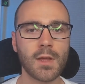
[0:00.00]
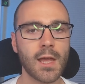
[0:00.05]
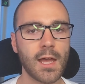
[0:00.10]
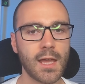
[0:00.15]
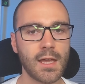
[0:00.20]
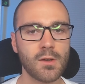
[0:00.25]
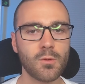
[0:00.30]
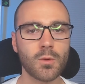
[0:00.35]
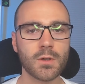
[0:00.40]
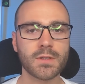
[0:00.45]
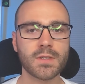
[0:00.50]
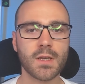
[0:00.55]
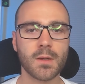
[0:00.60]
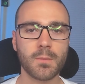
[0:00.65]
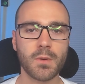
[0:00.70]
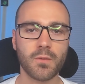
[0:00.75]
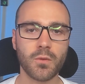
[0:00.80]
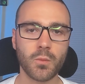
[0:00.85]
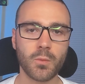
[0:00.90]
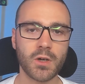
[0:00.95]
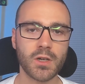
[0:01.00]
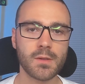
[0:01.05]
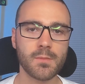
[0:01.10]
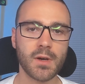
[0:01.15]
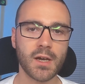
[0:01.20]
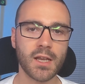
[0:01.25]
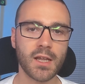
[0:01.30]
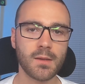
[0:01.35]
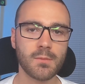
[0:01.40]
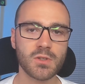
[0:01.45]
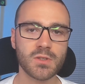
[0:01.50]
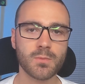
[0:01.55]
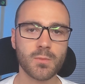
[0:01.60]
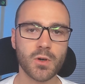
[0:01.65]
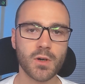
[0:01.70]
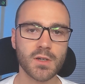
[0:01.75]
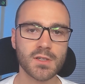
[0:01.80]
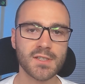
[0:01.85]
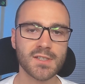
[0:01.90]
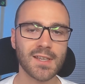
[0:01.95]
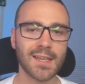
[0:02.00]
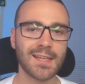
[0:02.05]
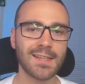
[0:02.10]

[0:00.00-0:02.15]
Hey, what's up everybody? My name is Moss,